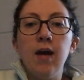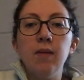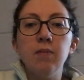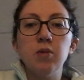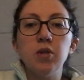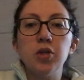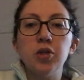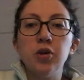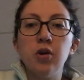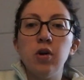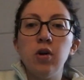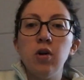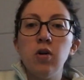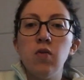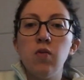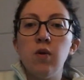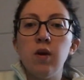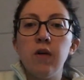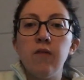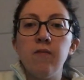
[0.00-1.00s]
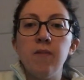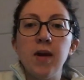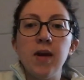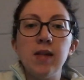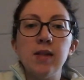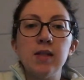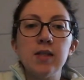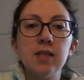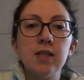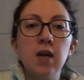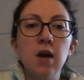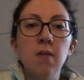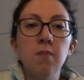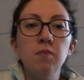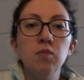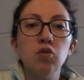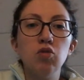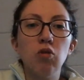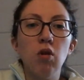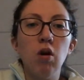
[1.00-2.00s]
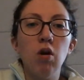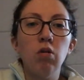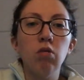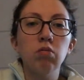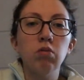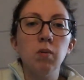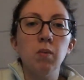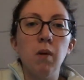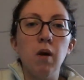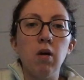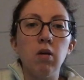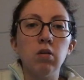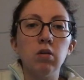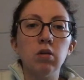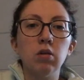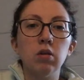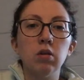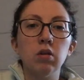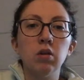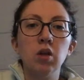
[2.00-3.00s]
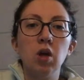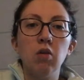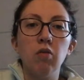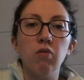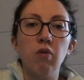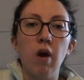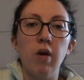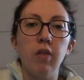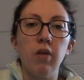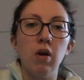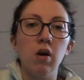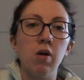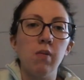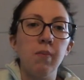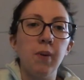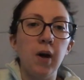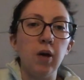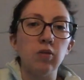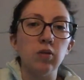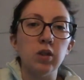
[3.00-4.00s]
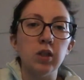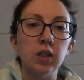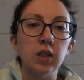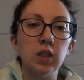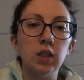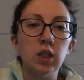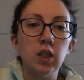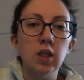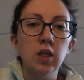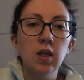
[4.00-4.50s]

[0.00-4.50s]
am sure you would have made some droll remark or rather about it."